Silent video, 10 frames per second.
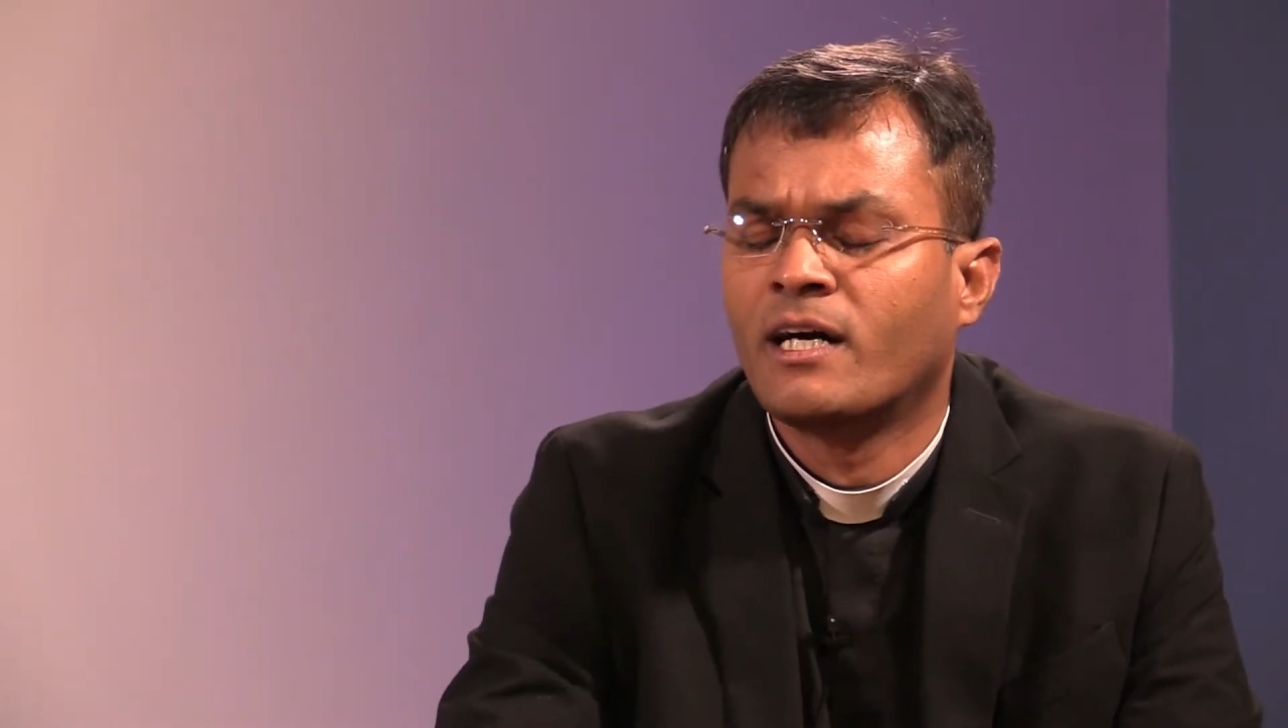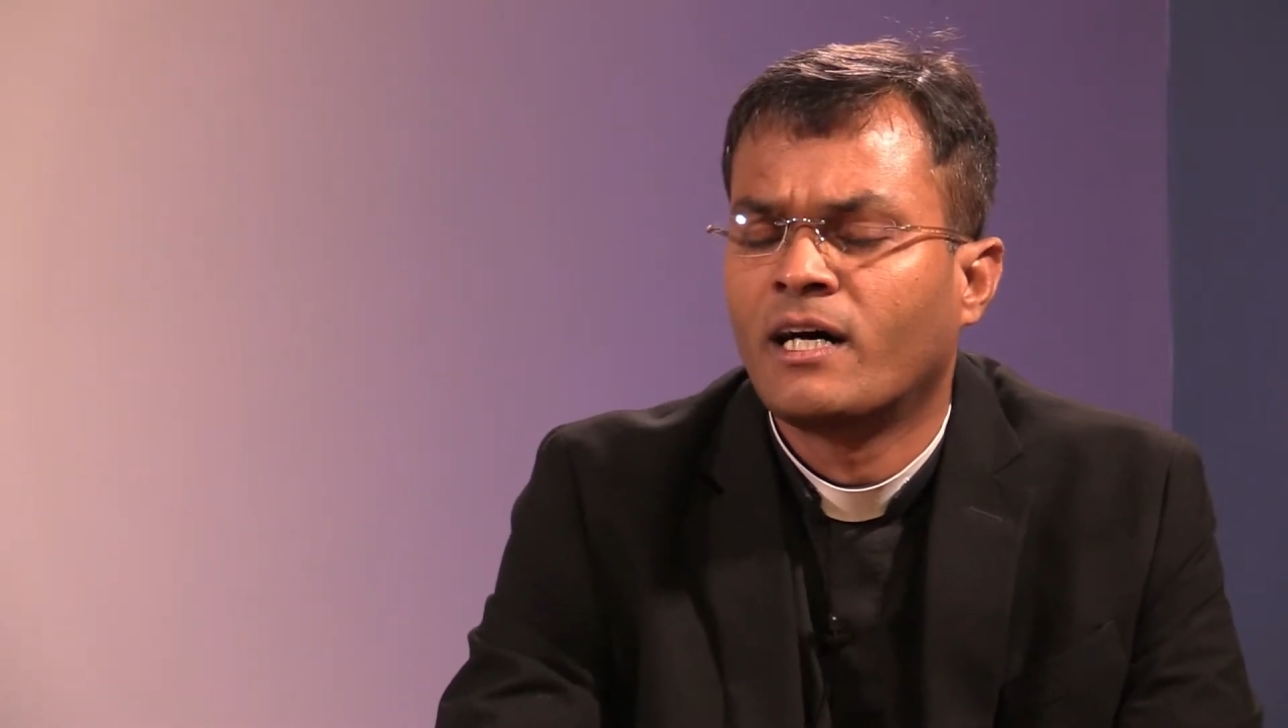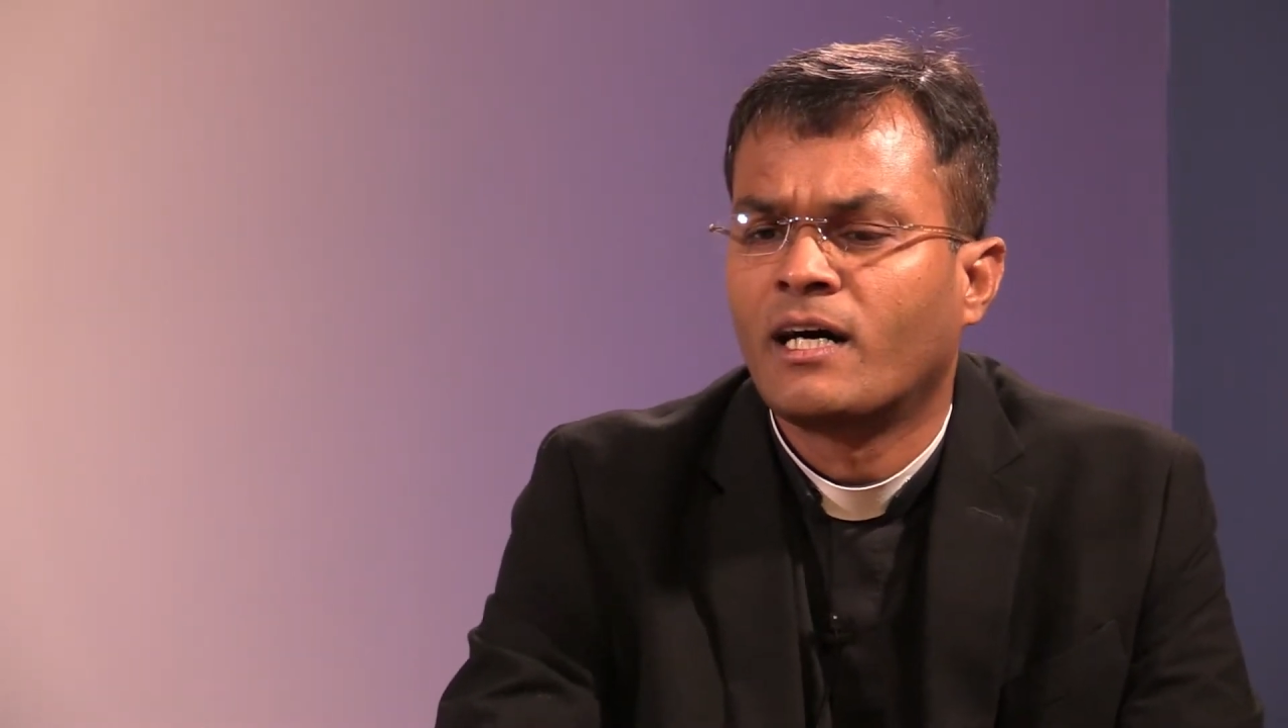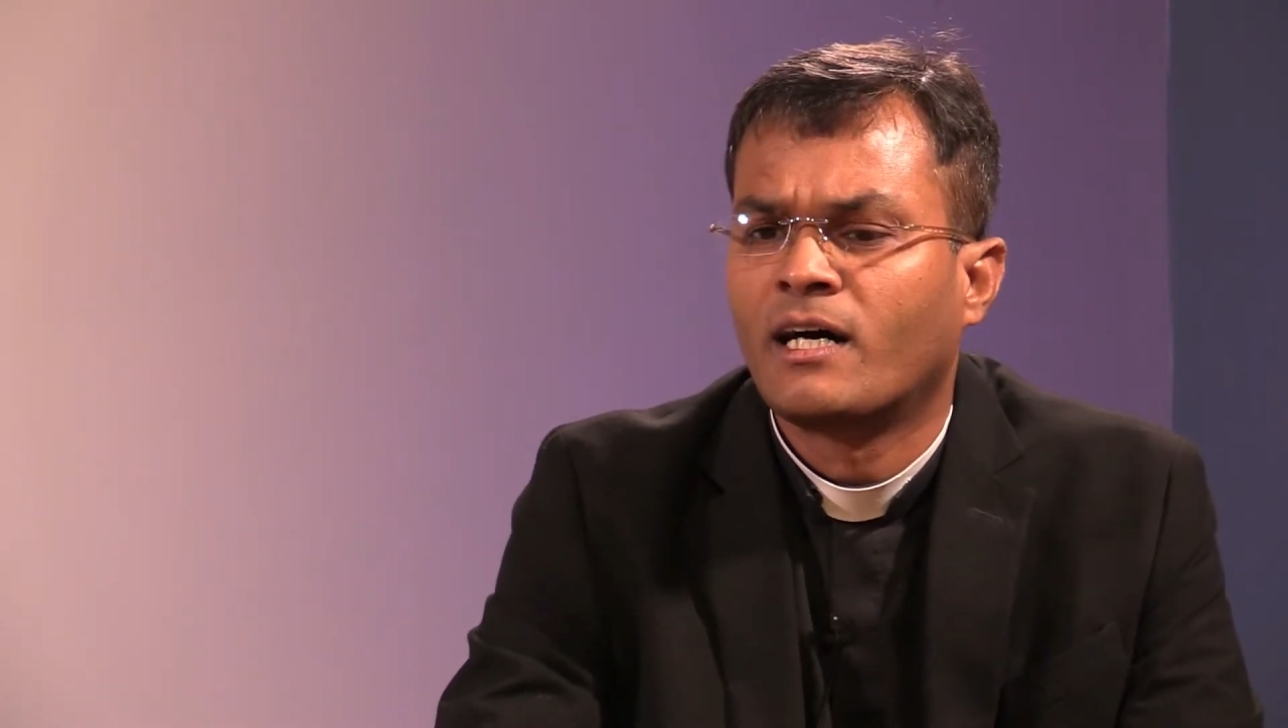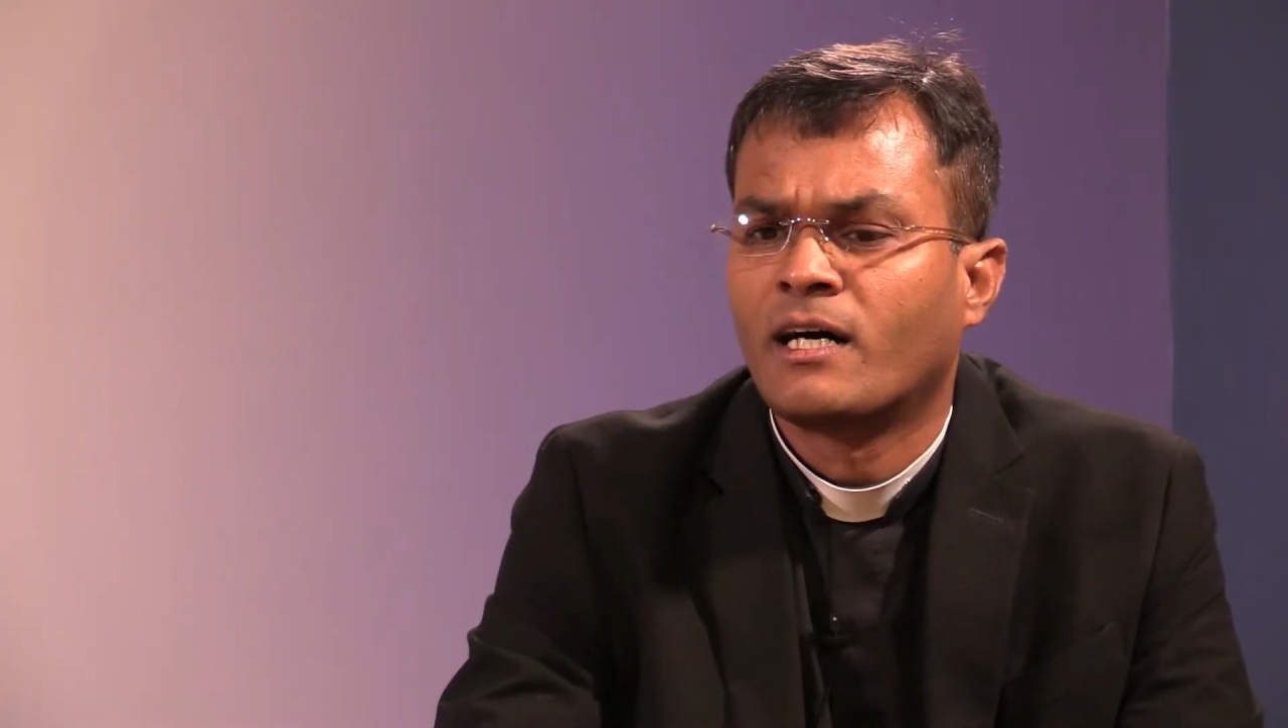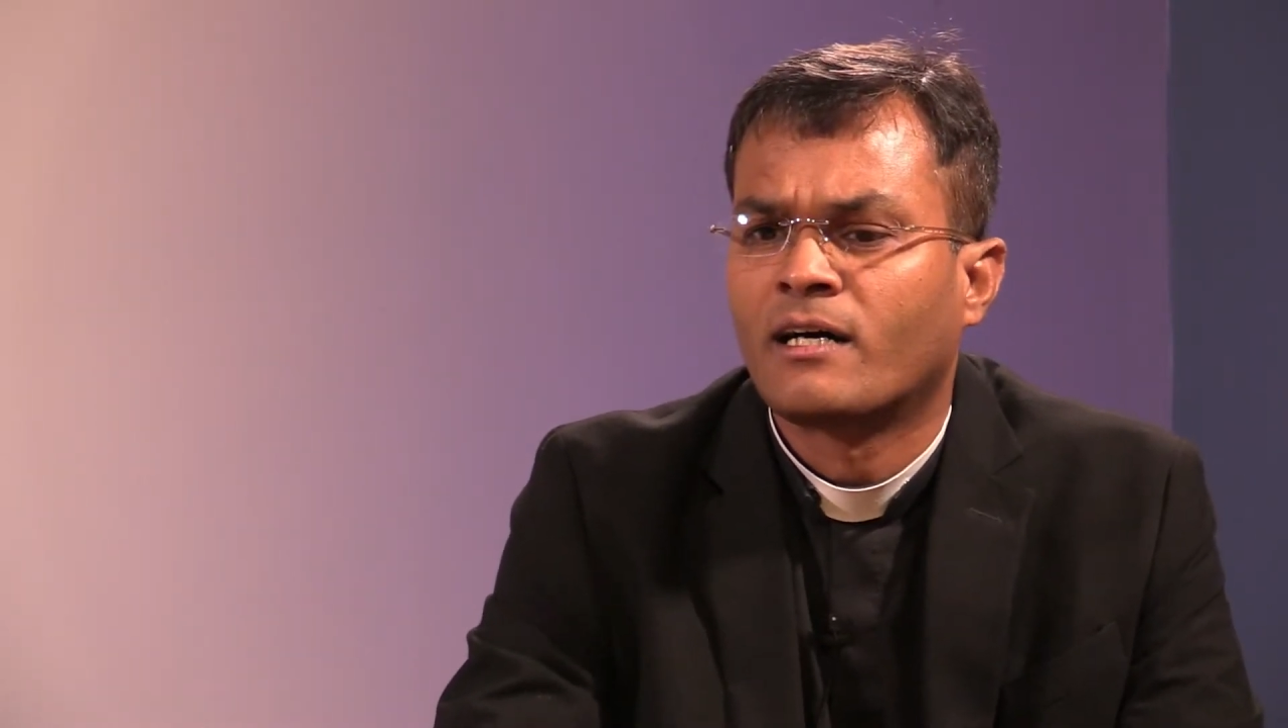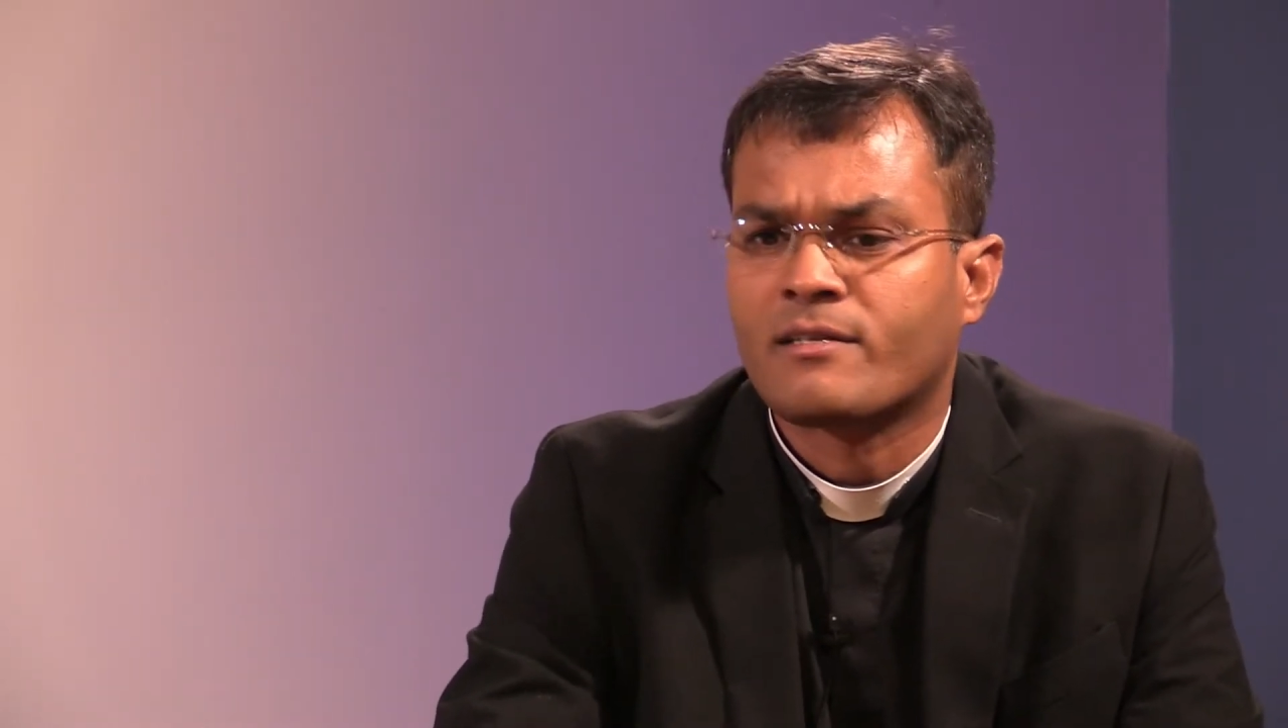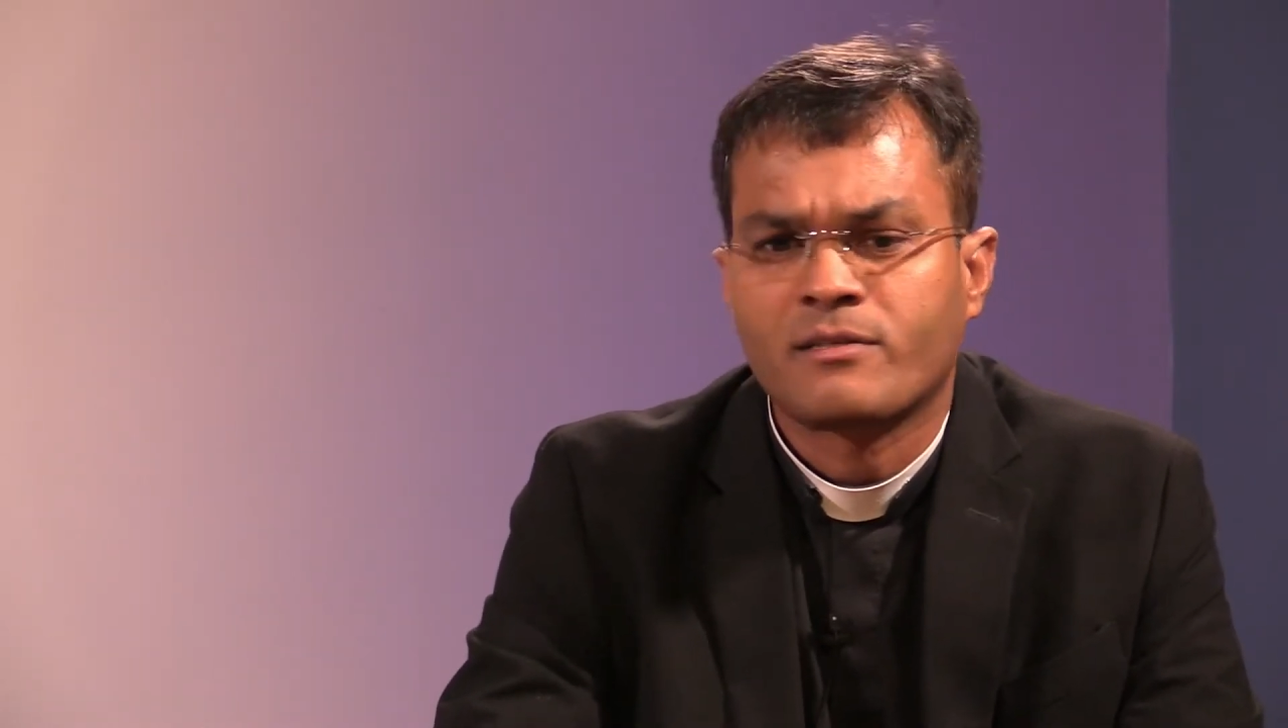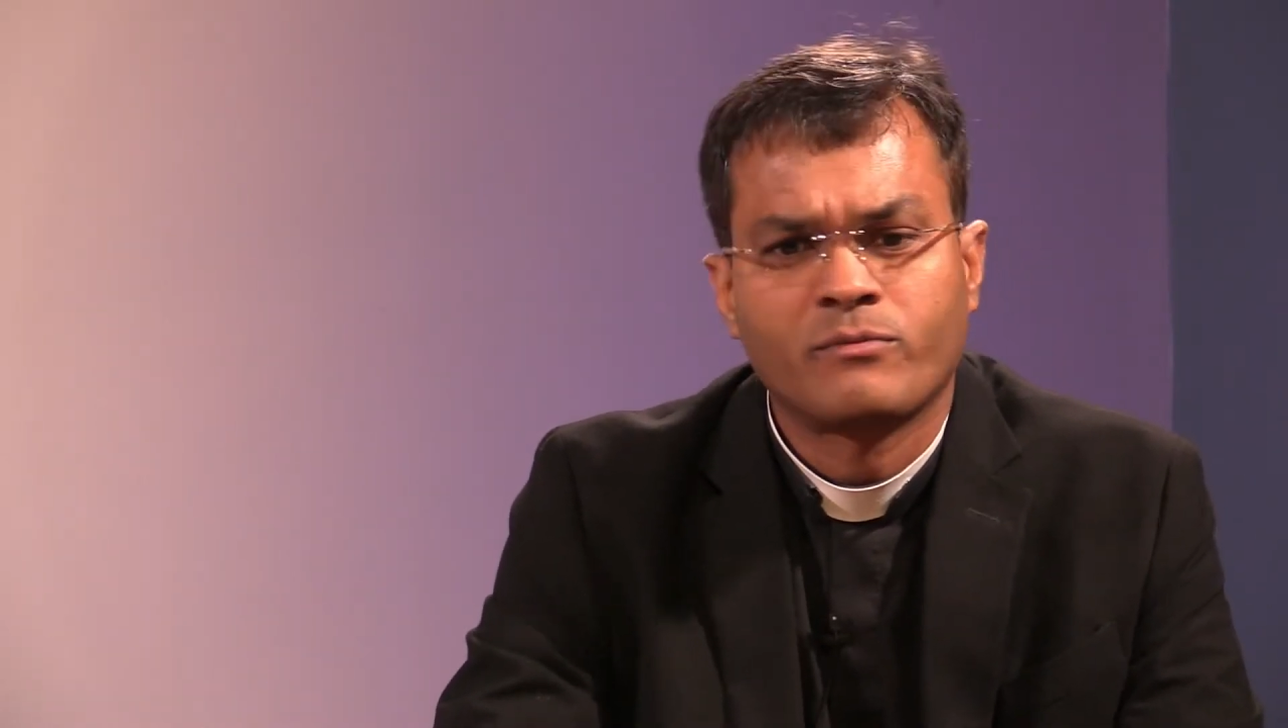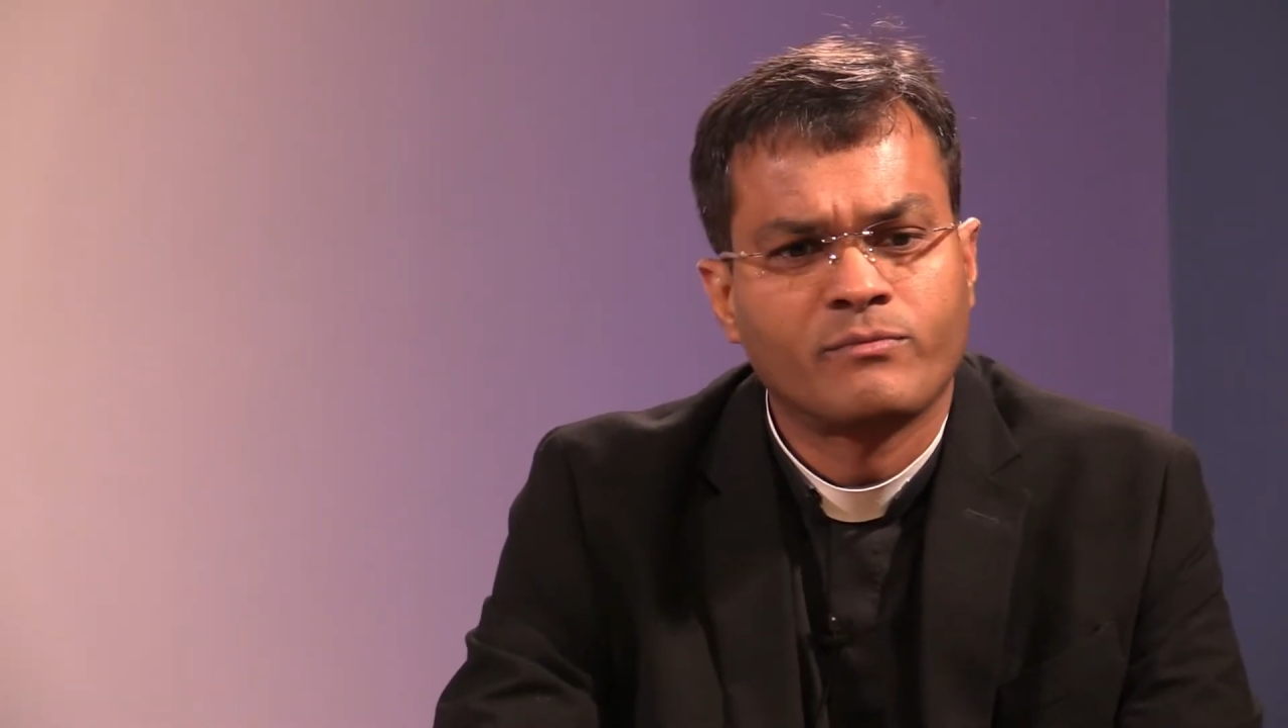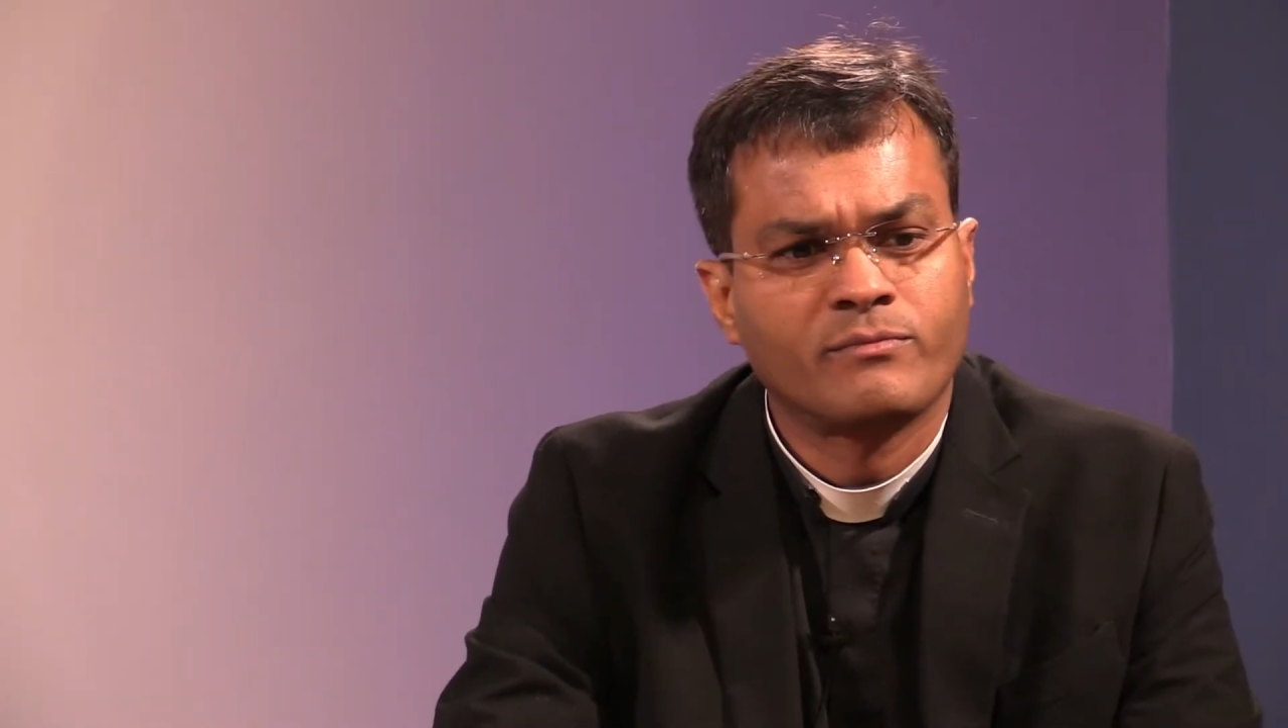I said,